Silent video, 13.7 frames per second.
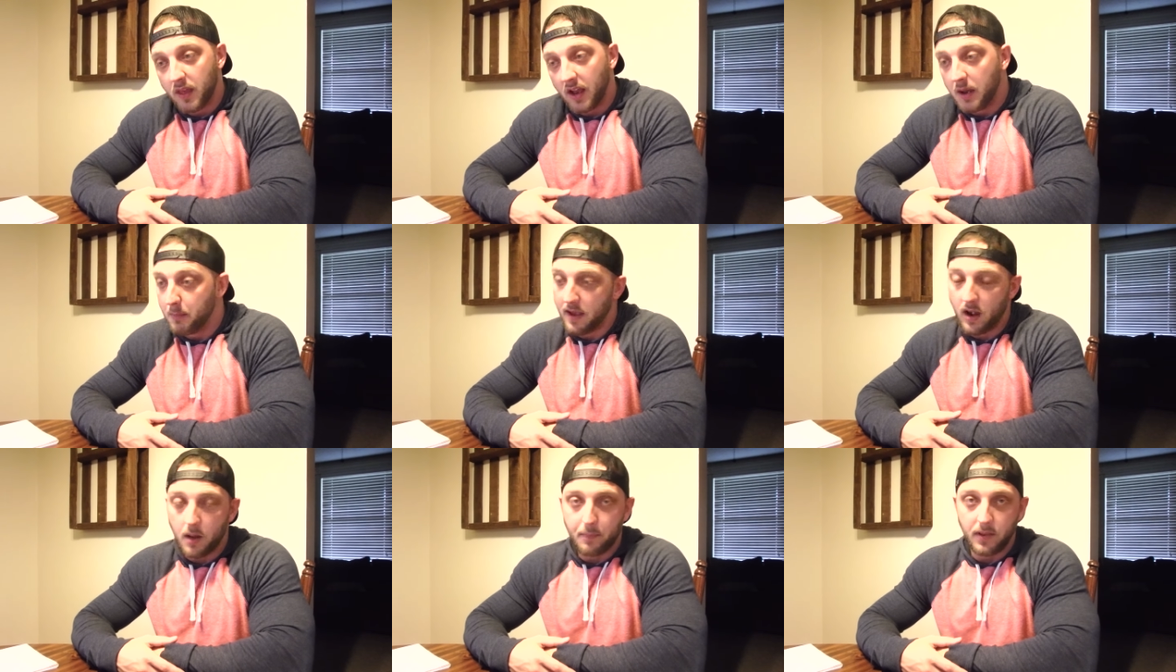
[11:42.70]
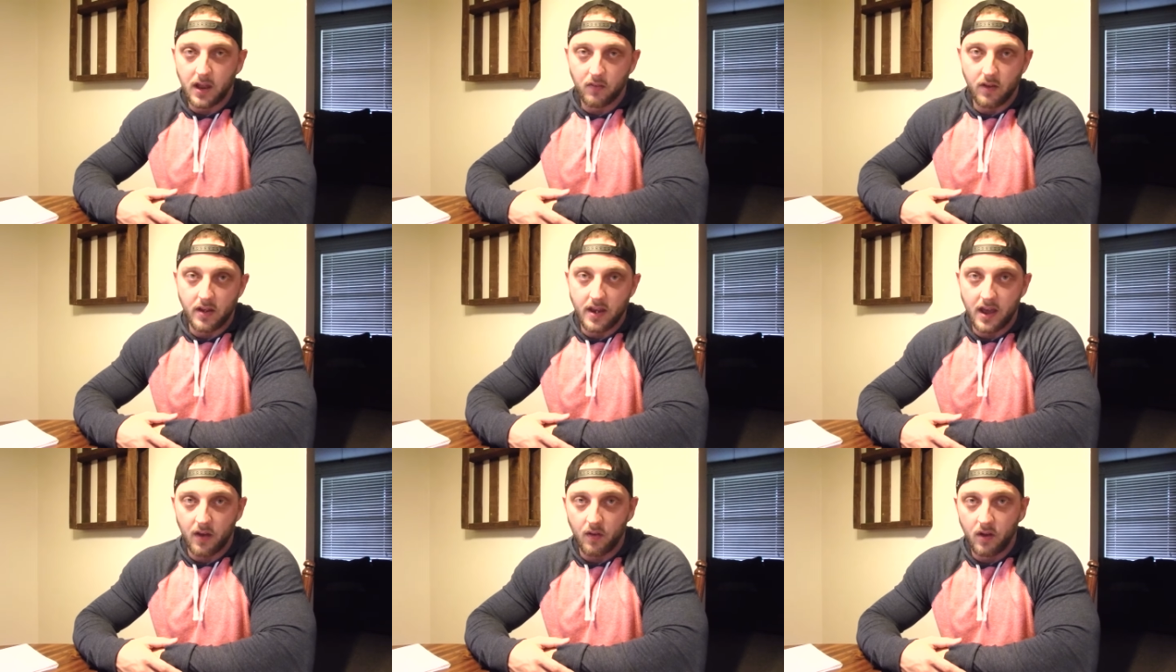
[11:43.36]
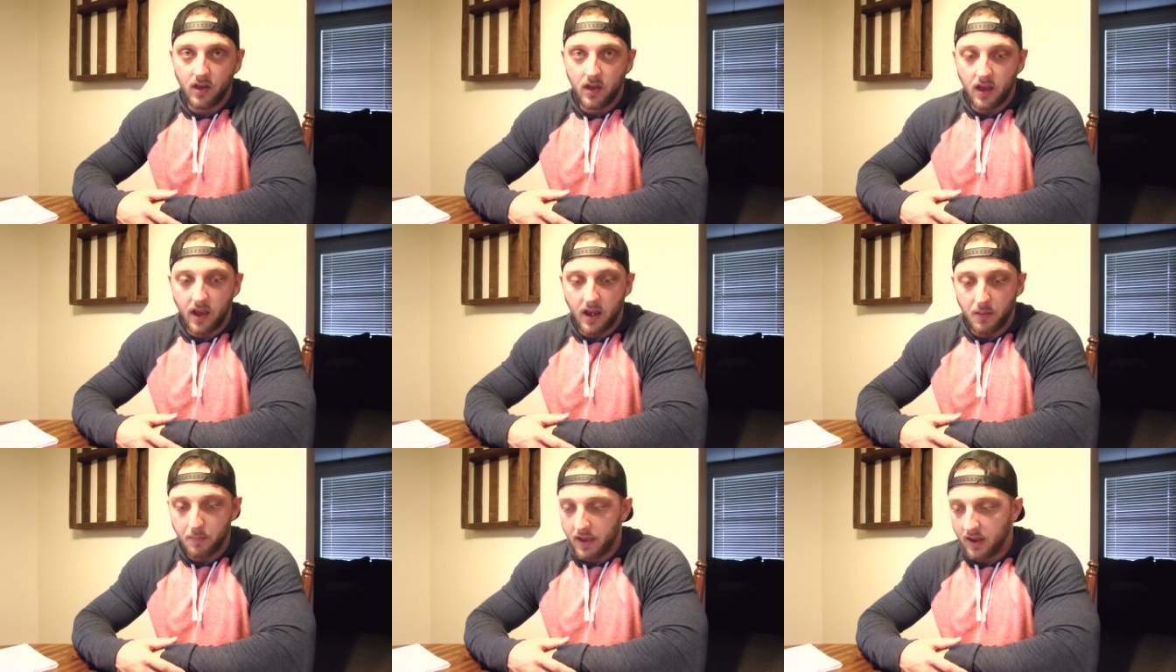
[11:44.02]
And it may not be that right now,
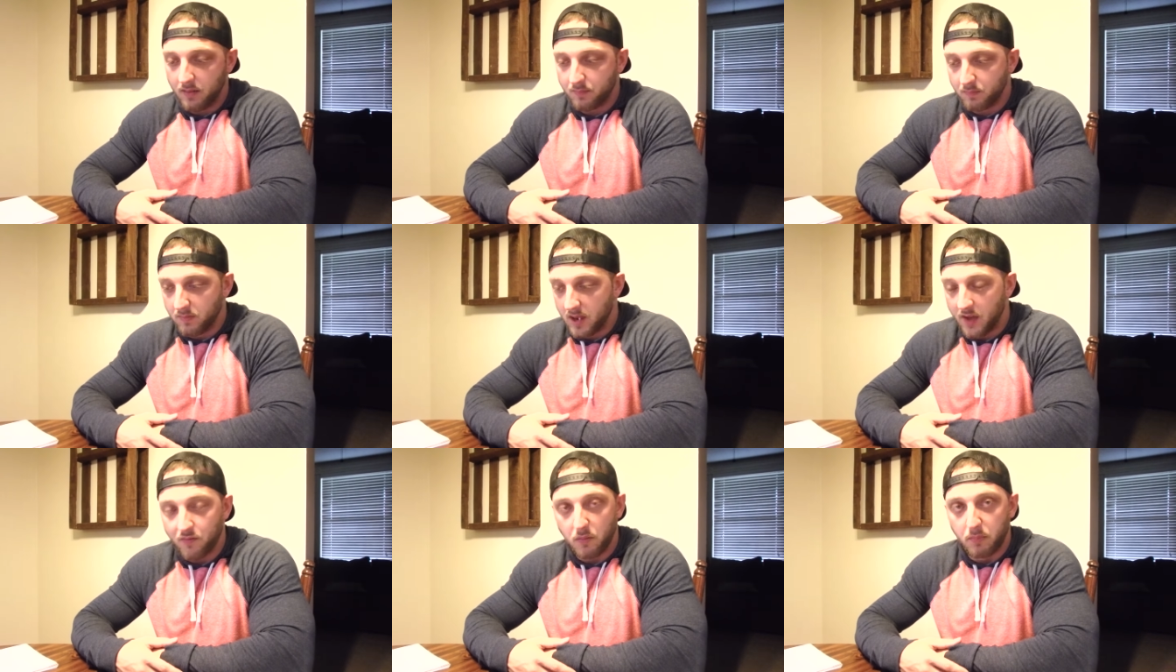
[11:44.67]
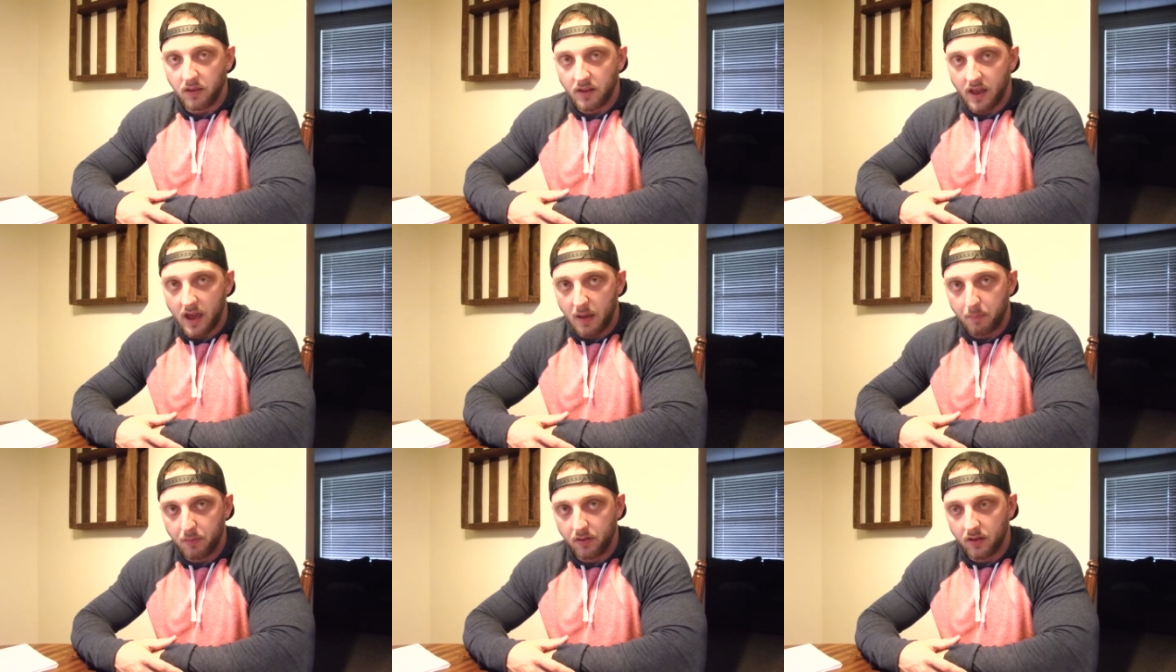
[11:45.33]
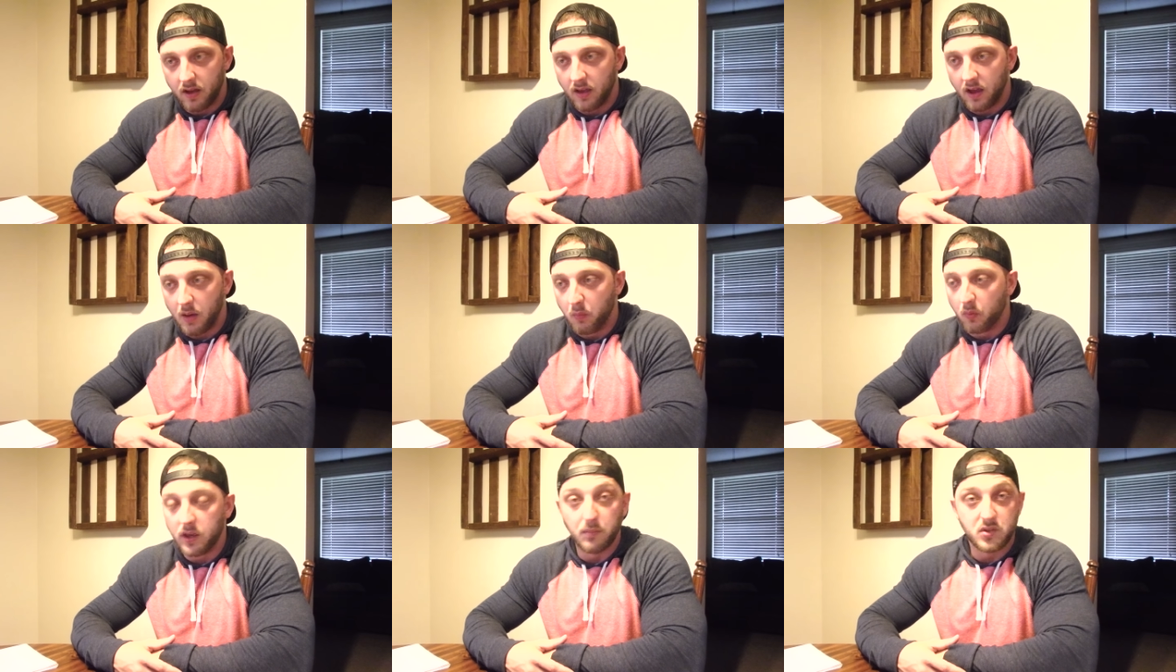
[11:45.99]
and it may never be that, but I
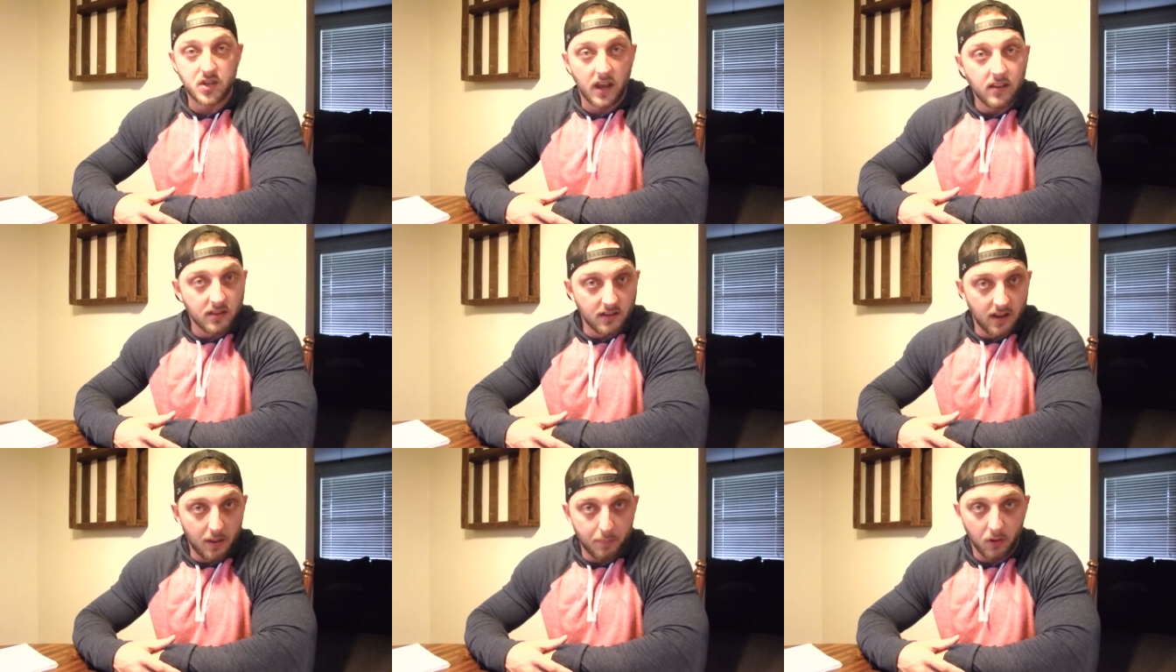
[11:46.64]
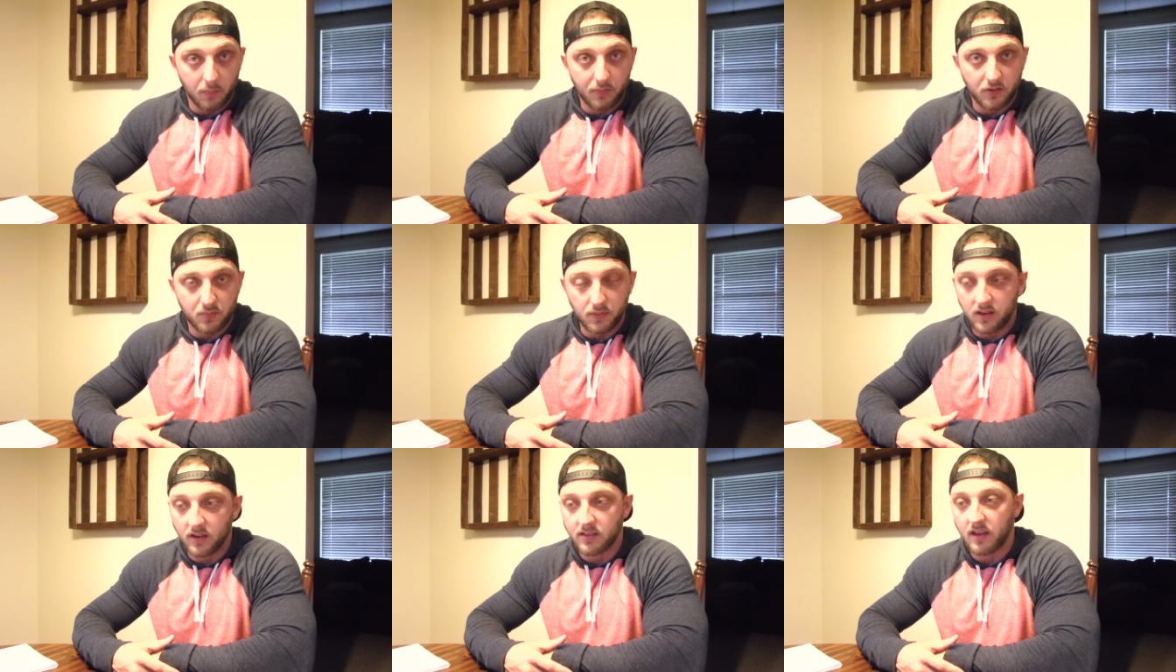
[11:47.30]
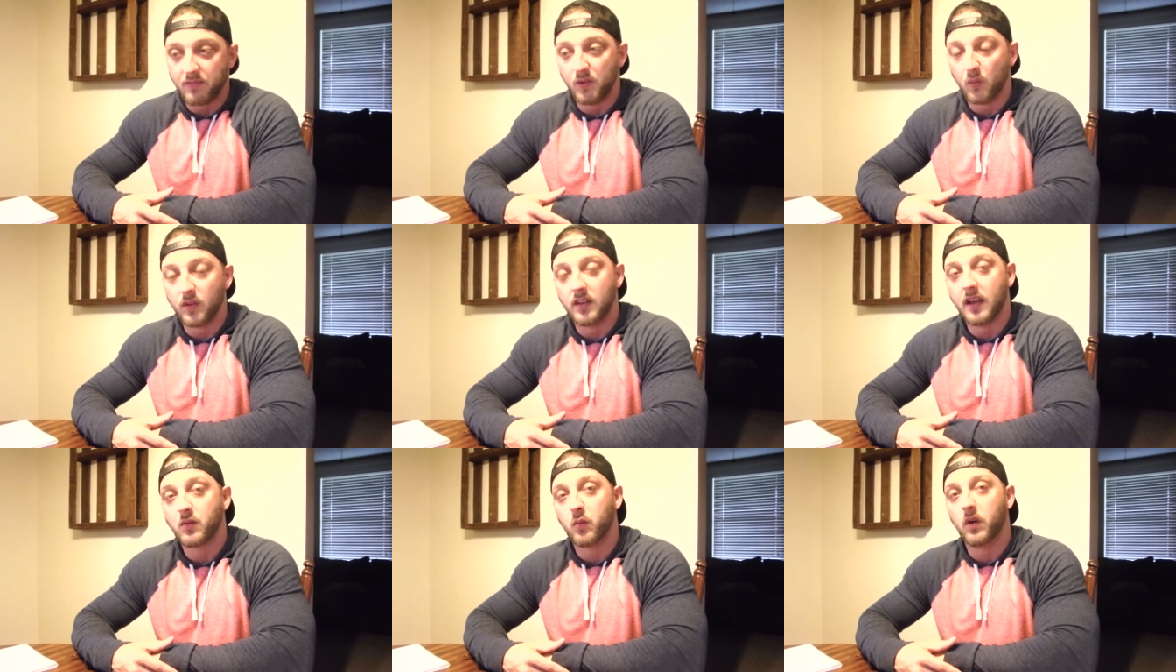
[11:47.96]
will keep chasing that purpose because I feel that
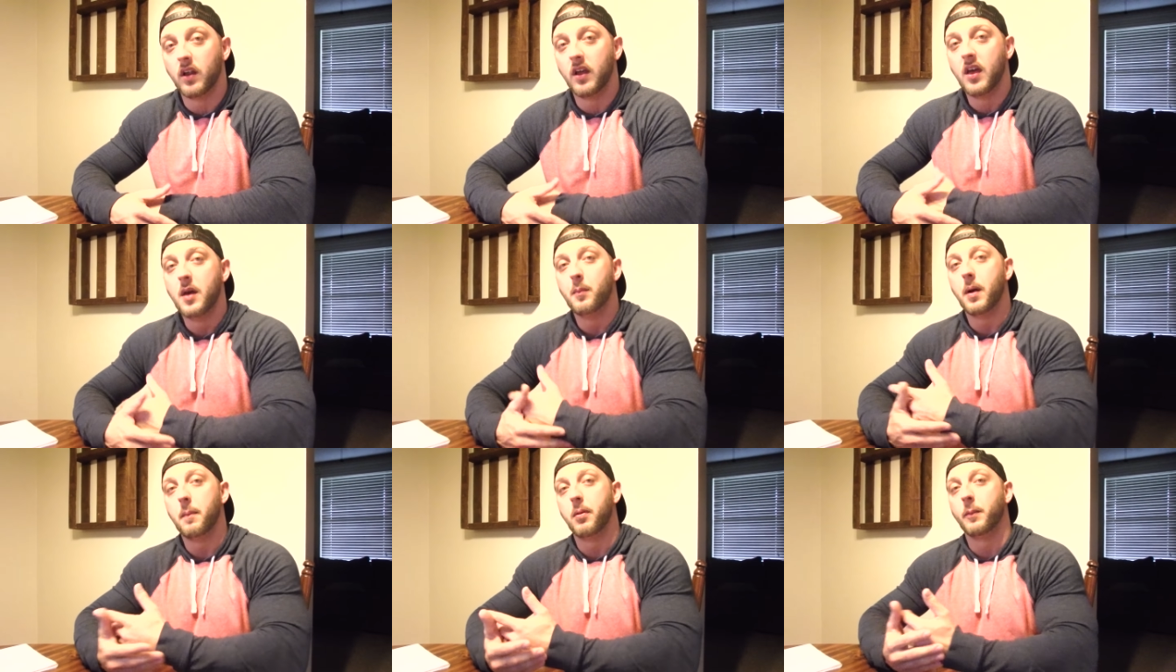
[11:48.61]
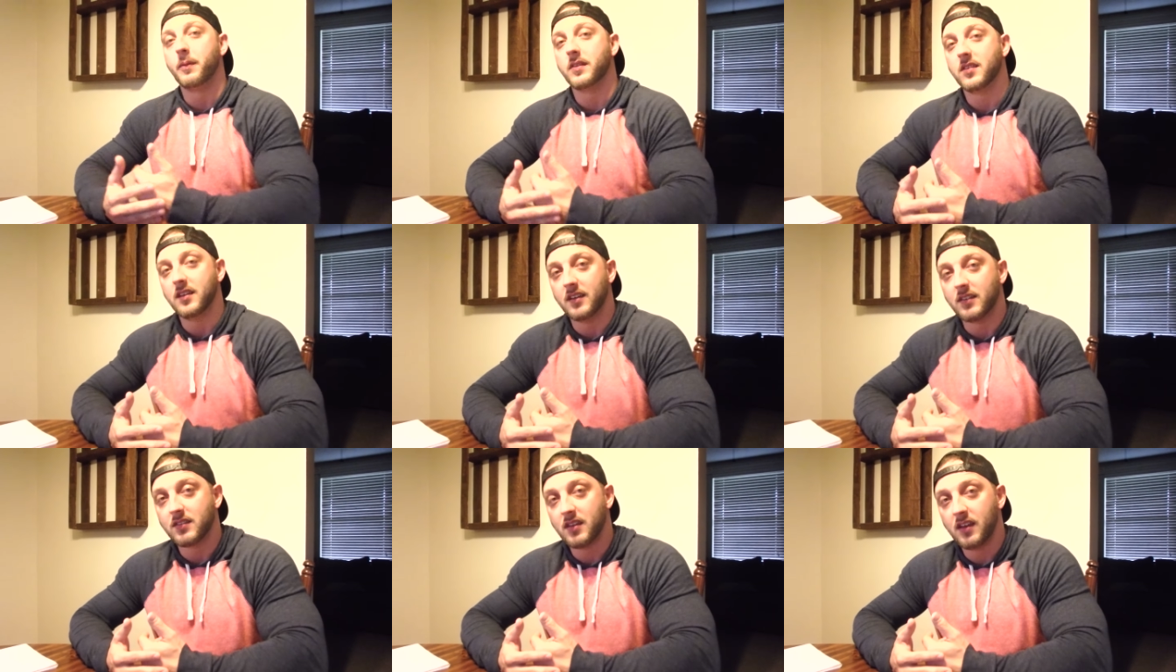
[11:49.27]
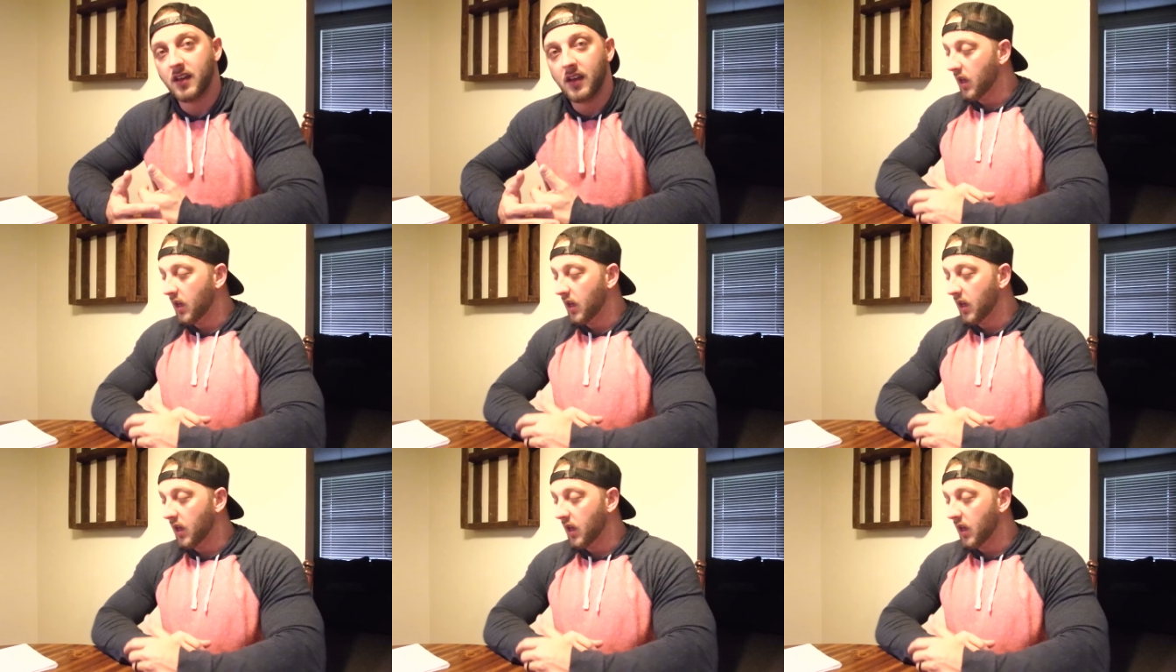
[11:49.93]
that's what my purpose is.